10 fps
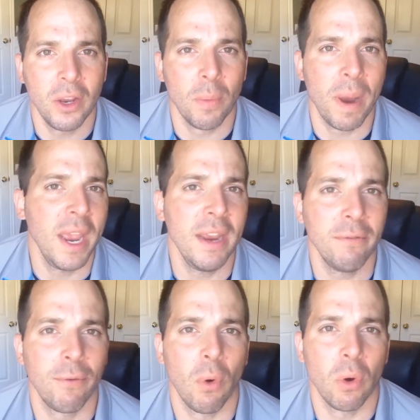You're
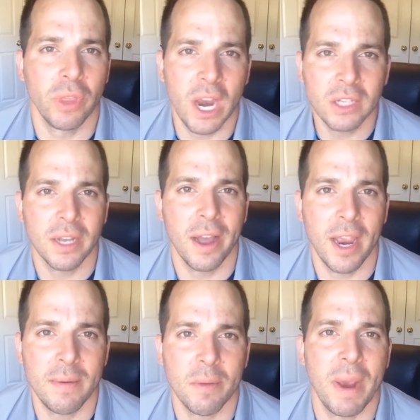paying for their
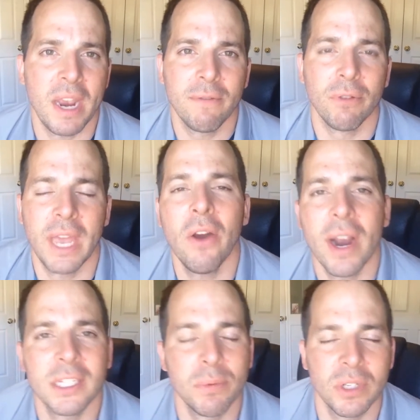time, you're paying for
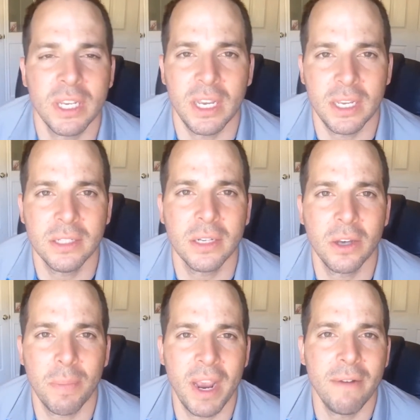their
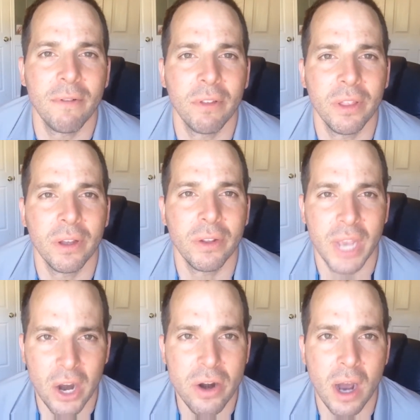expertise, you're paying for
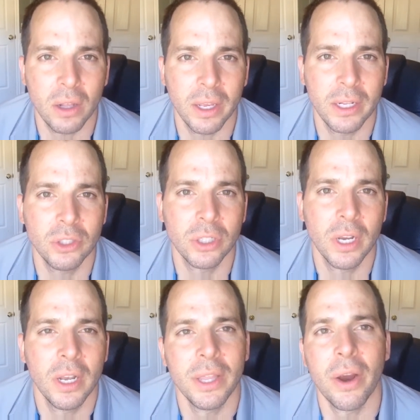their
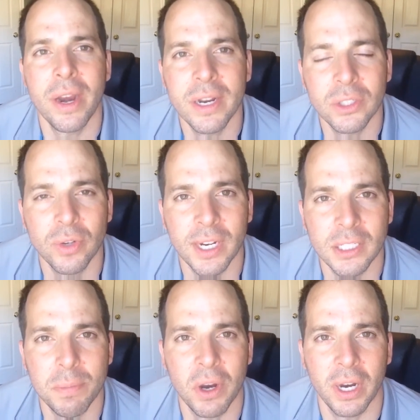knowledge, their industry
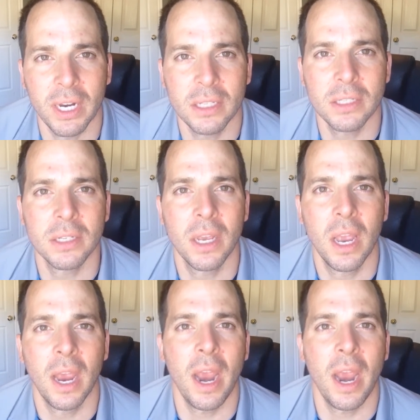experience,